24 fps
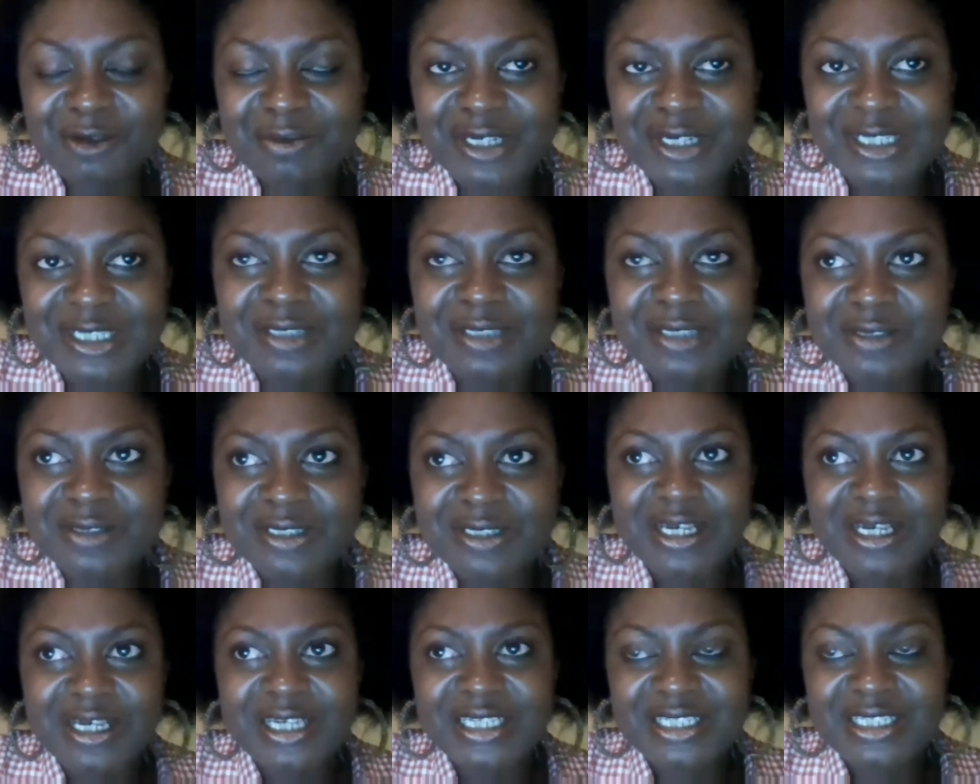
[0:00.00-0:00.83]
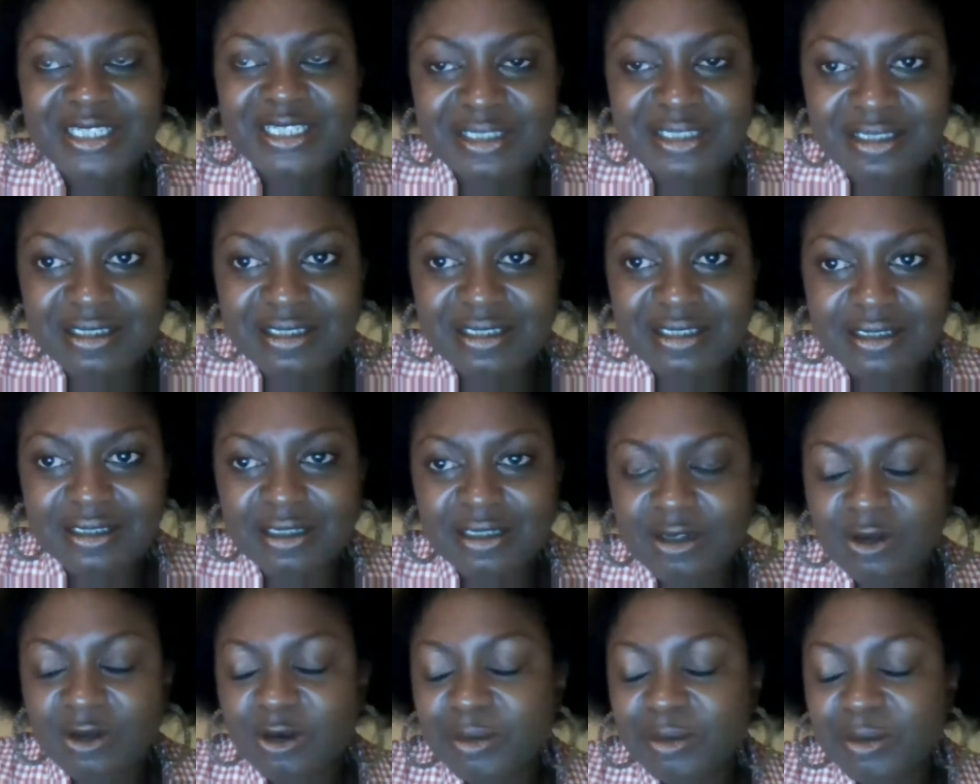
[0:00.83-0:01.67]
personal site is
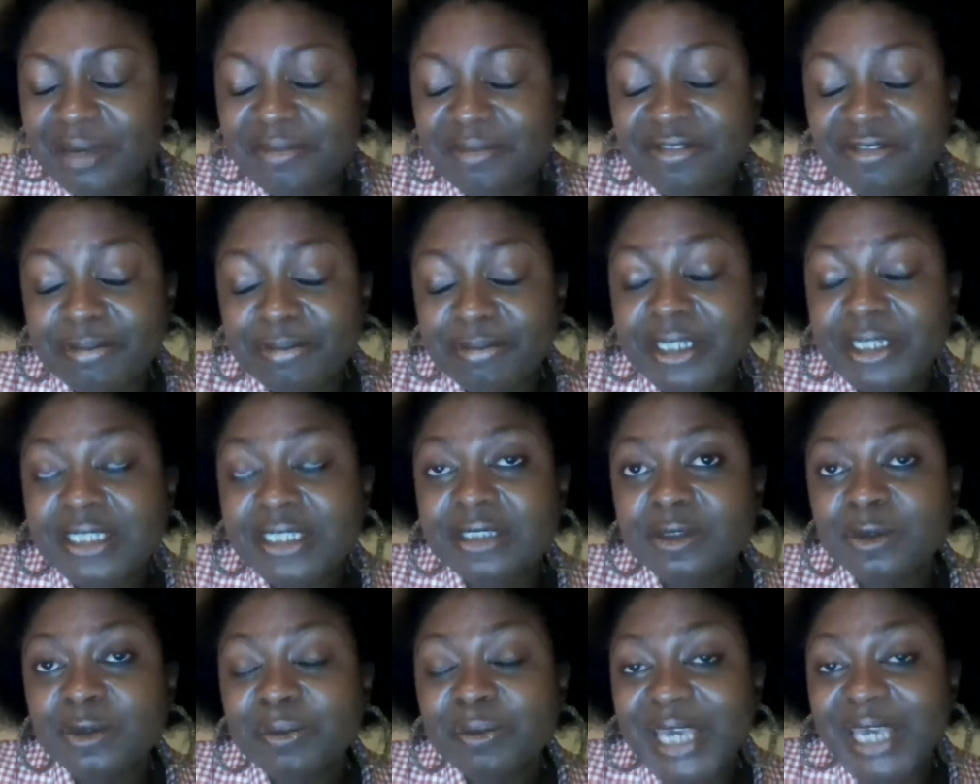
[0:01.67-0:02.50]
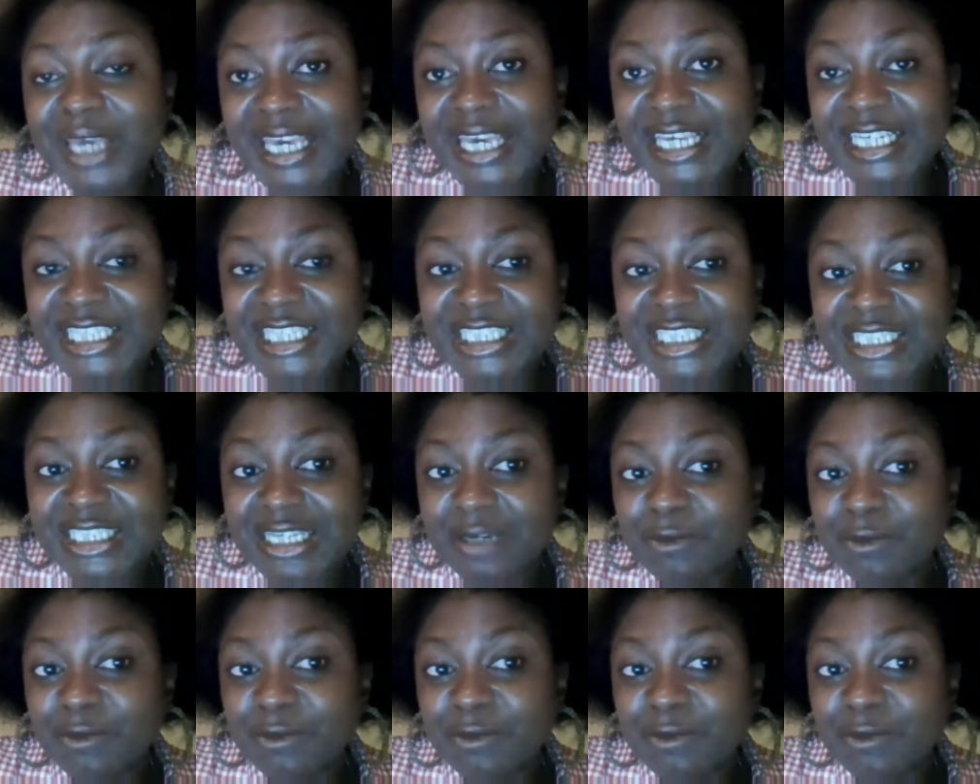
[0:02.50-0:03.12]
or my personal page,